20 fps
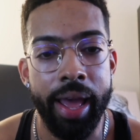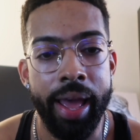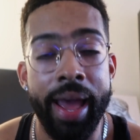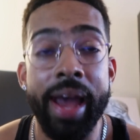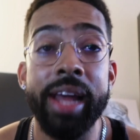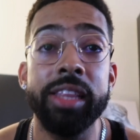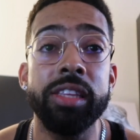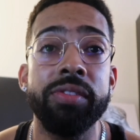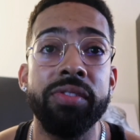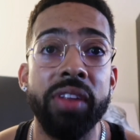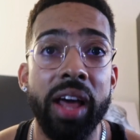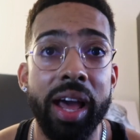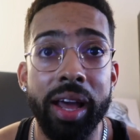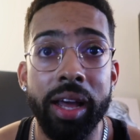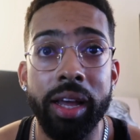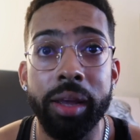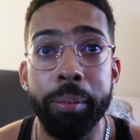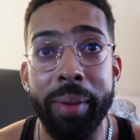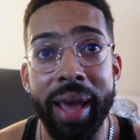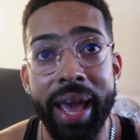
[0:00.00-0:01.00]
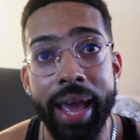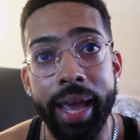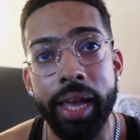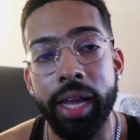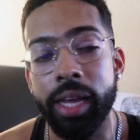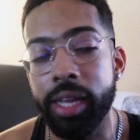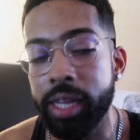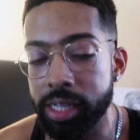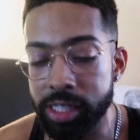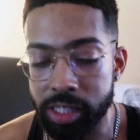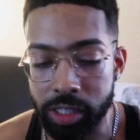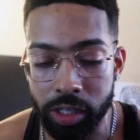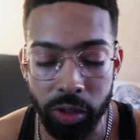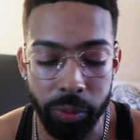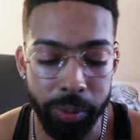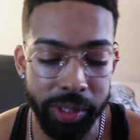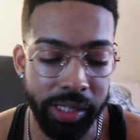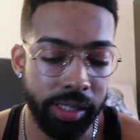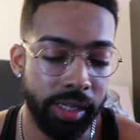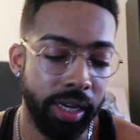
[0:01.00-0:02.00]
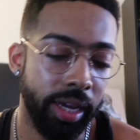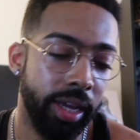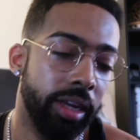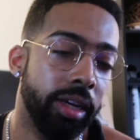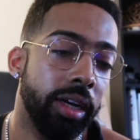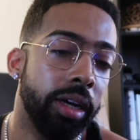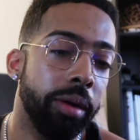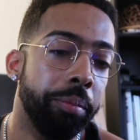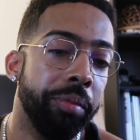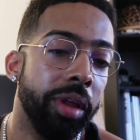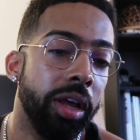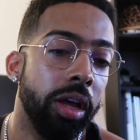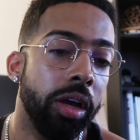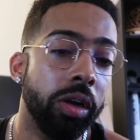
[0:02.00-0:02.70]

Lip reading: had to fly back again to Louisiana,